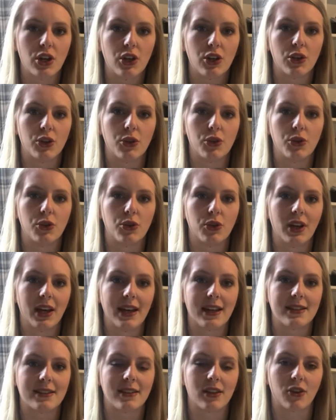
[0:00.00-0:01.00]
who
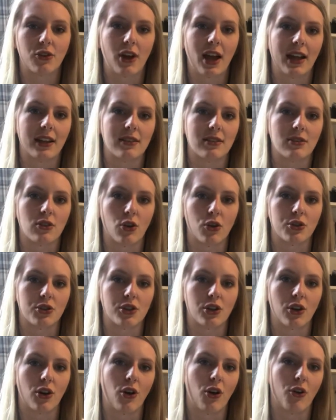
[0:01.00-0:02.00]
is the
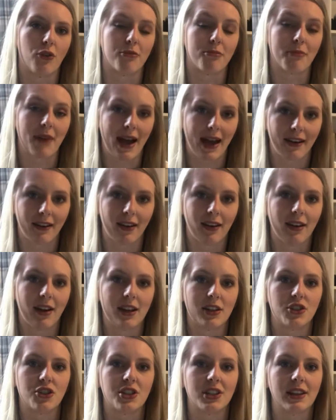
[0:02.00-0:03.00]
granddaughter of Mana,
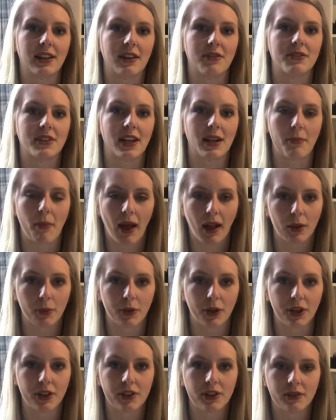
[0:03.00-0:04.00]
and she lives in
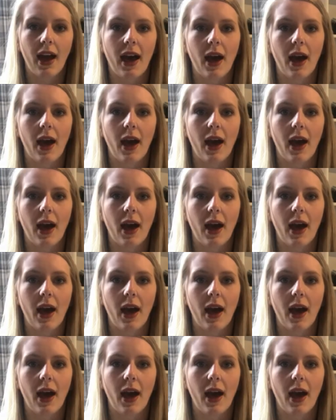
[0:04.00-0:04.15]
Melbourne.